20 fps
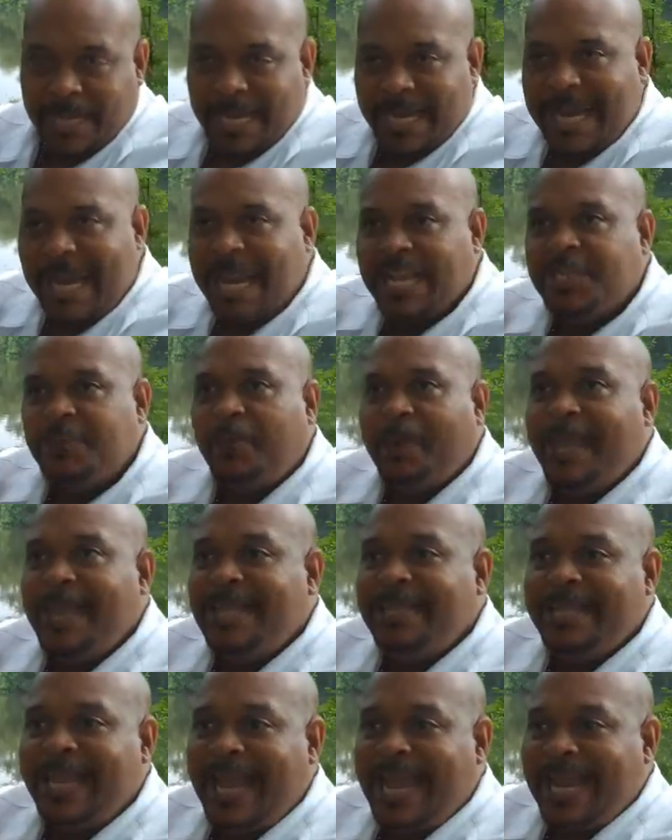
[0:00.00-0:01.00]
And I
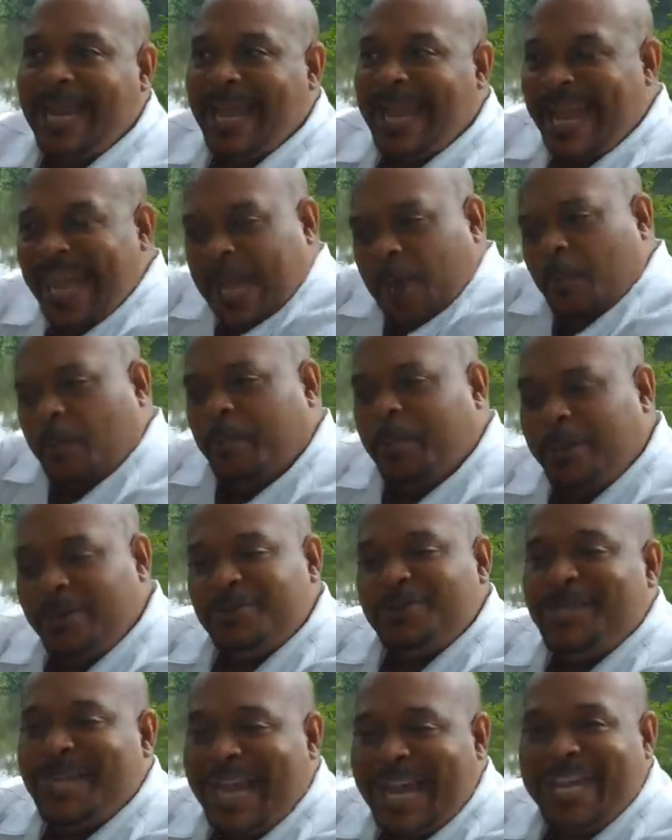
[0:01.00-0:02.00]
explained that how a
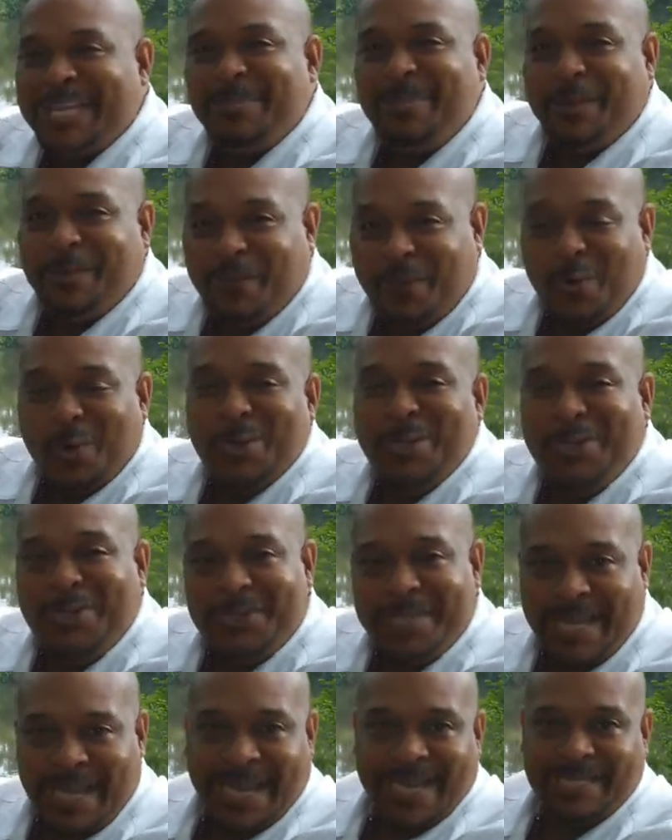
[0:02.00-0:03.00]
person acts before you
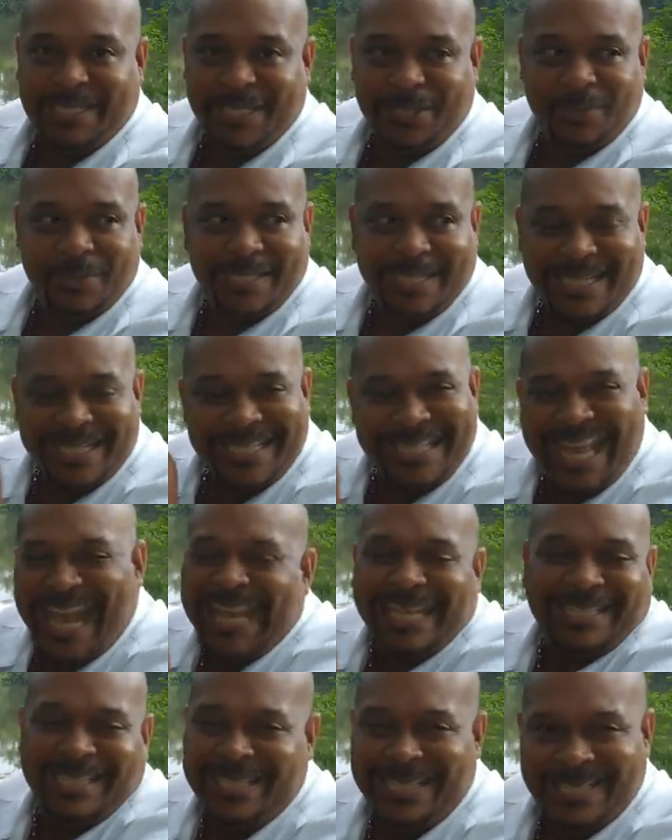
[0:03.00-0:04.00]
say I do is
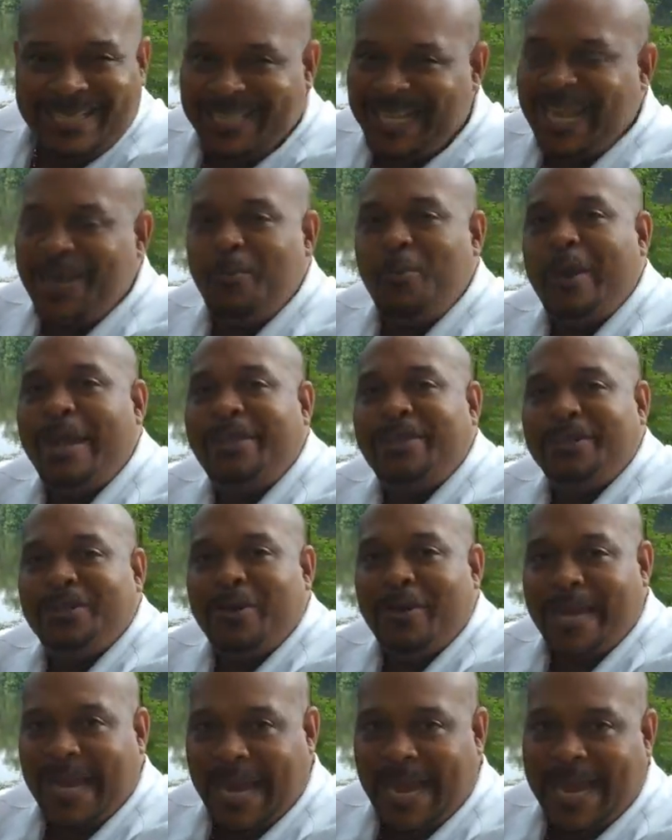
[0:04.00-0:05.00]
exactly the same way they're
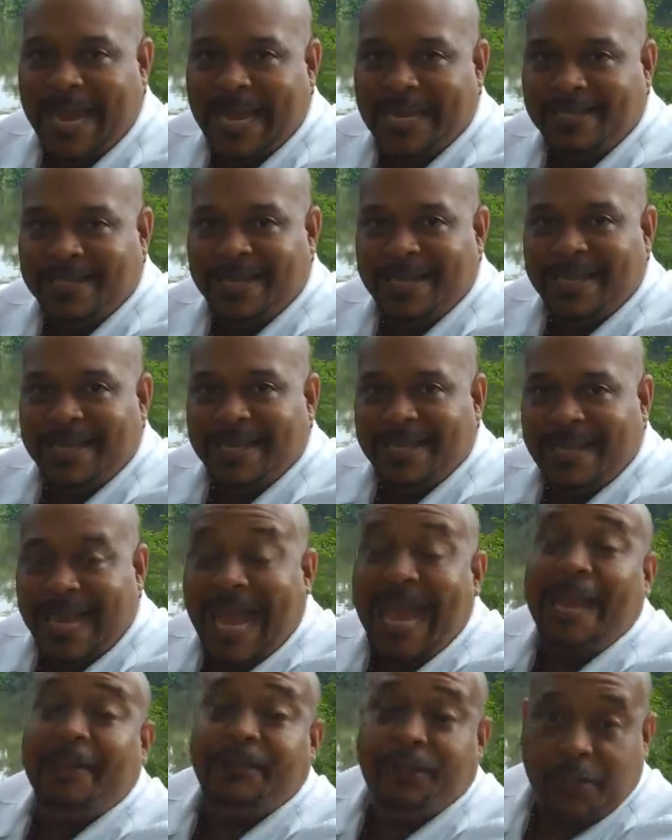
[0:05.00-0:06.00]
going to act
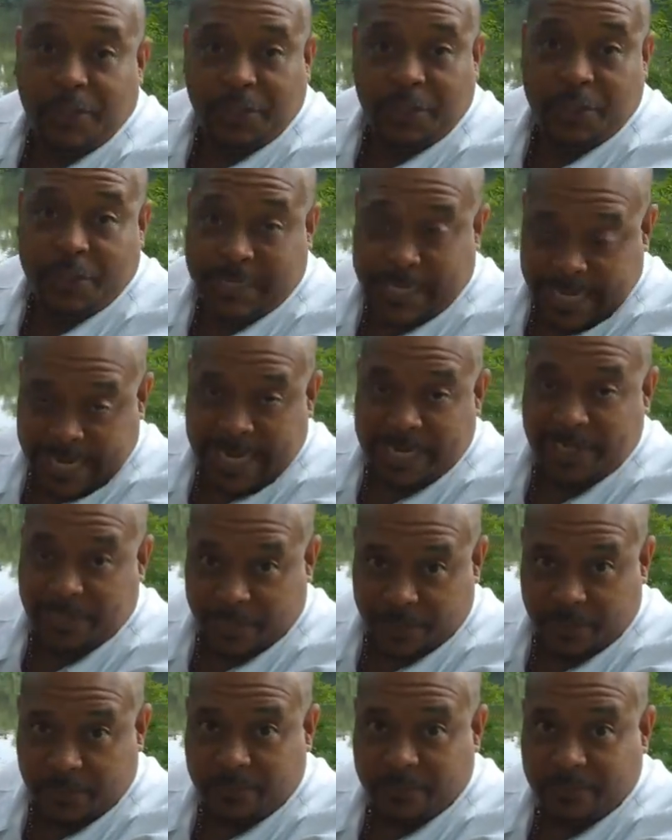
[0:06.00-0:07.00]
after you say I
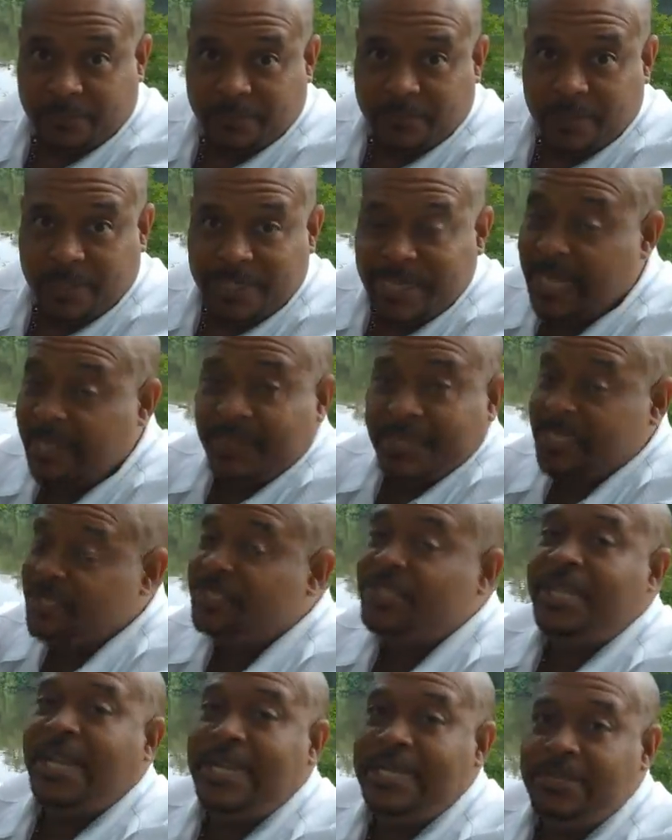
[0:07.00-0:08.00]
do. Nothing
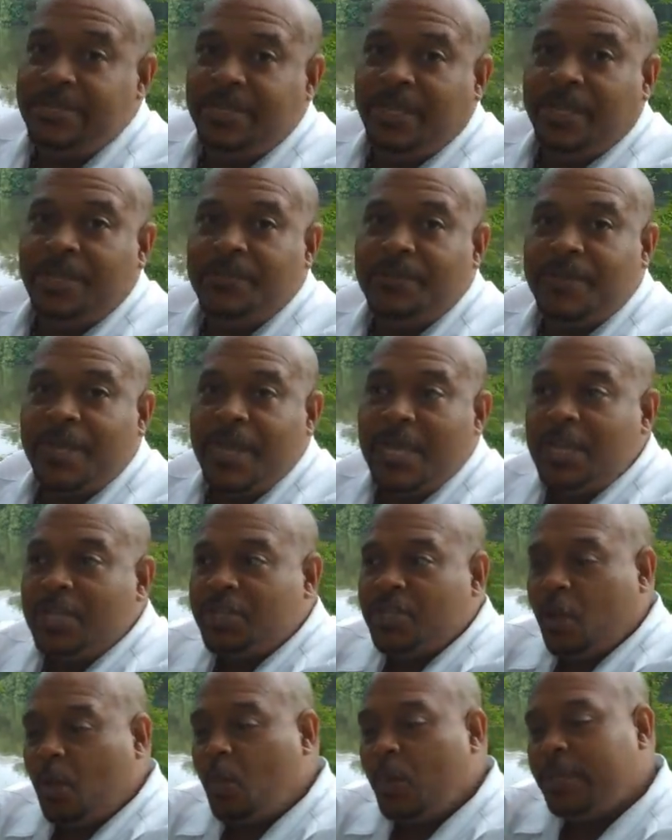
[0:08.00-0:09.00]
changes.
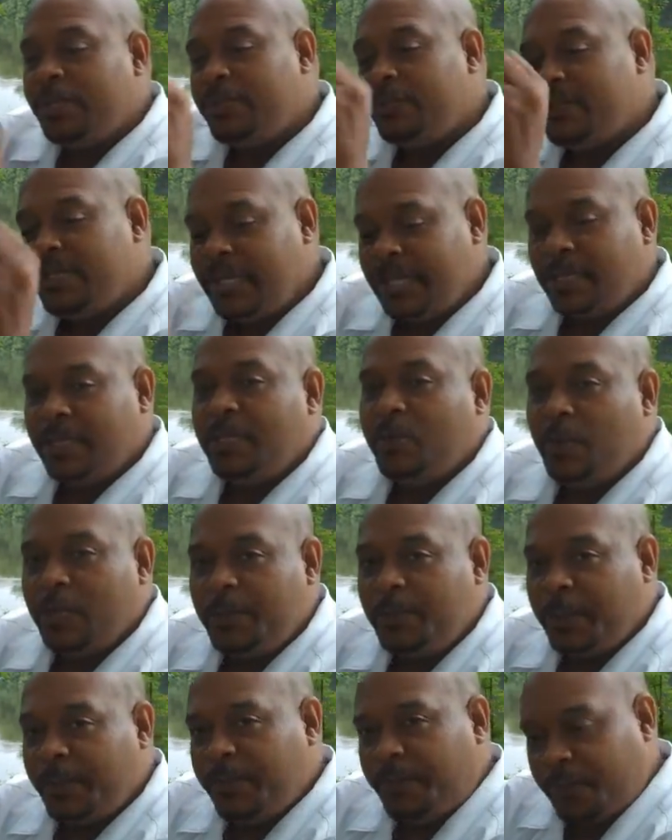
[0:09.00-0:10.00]
So what you're dealing
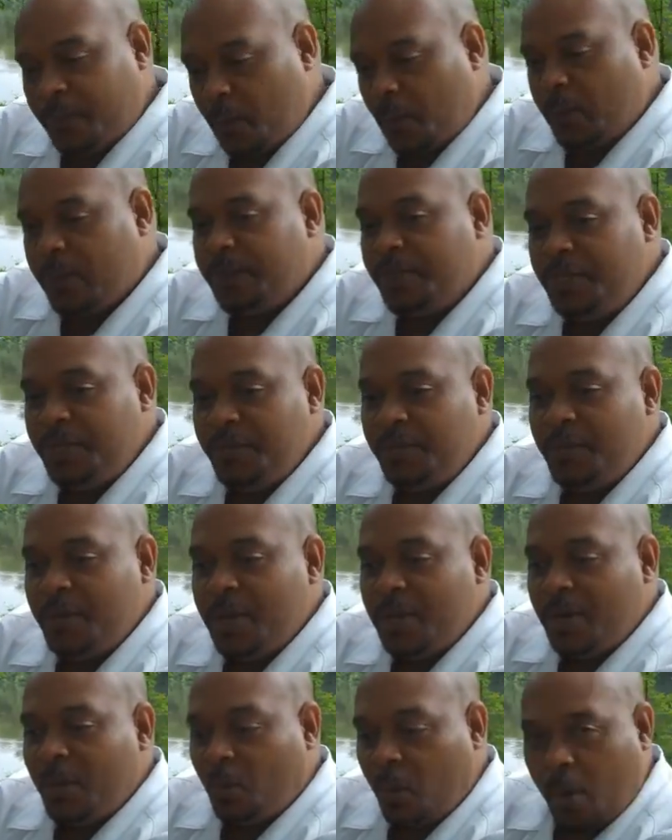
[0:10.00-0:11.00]
with before you
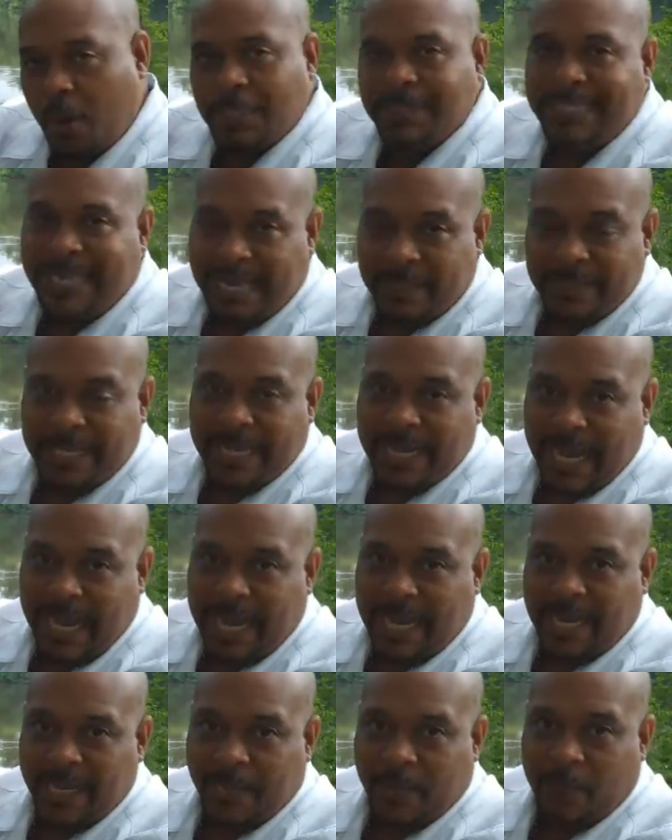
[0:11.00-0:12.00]
walk down that
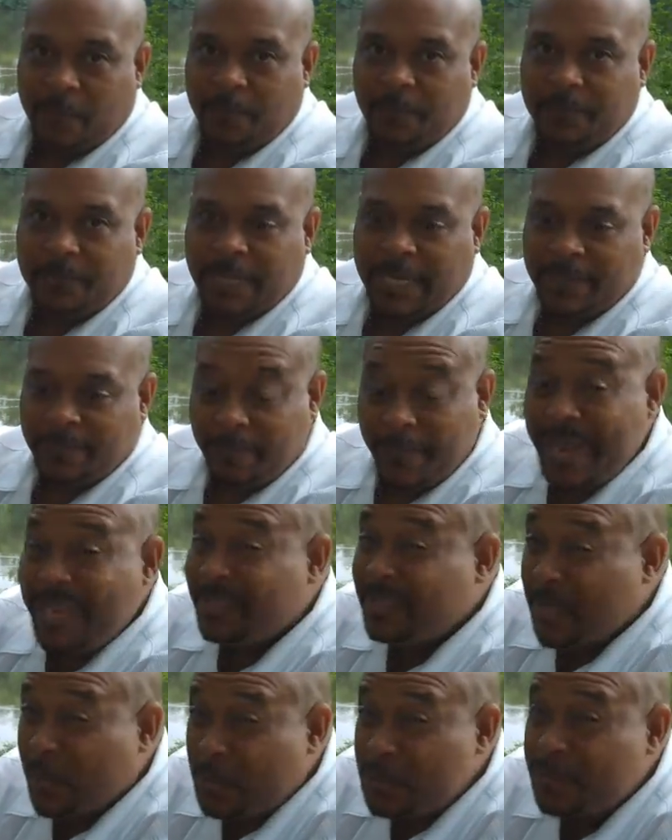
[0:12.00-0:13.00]
aisle and
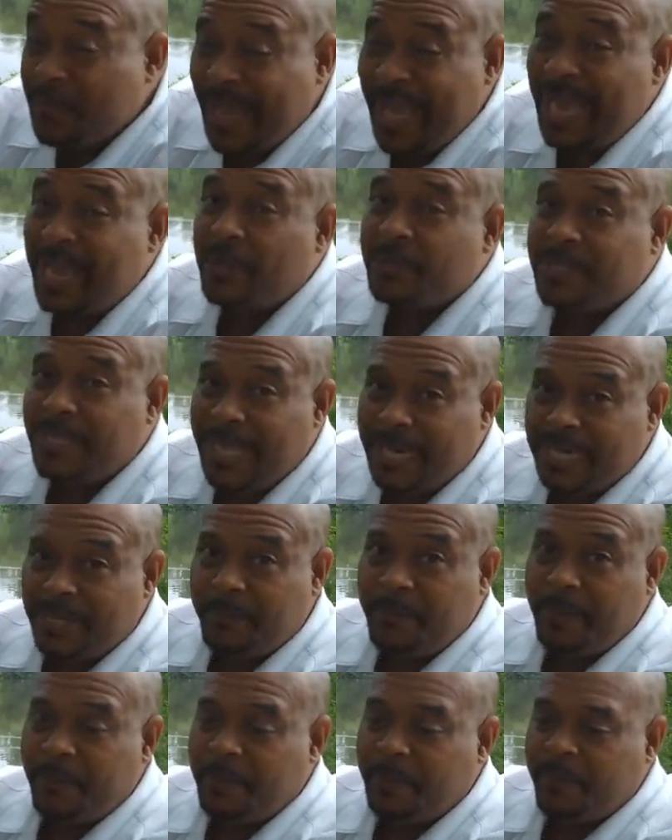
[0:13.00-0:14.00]
make those vows and that
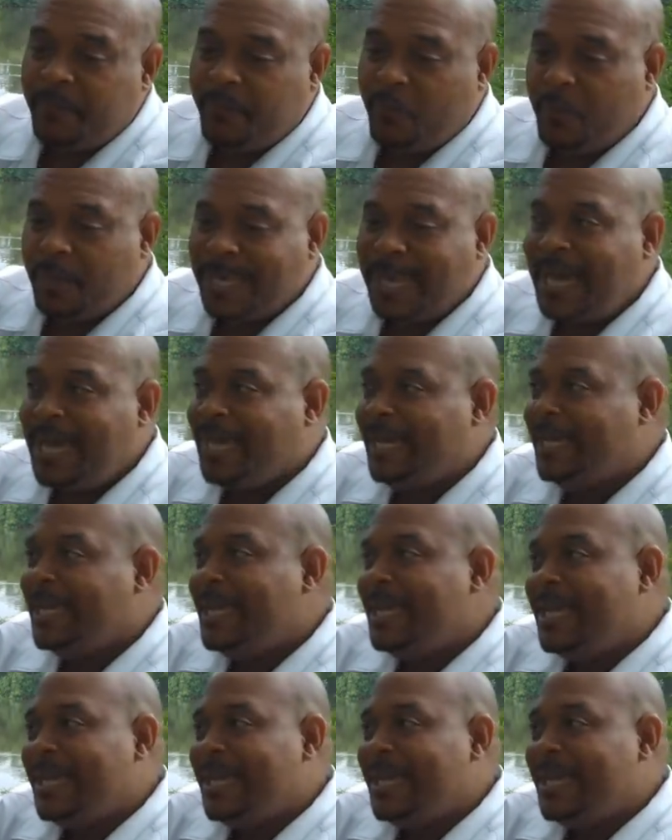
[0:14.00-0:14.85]
commitment before God,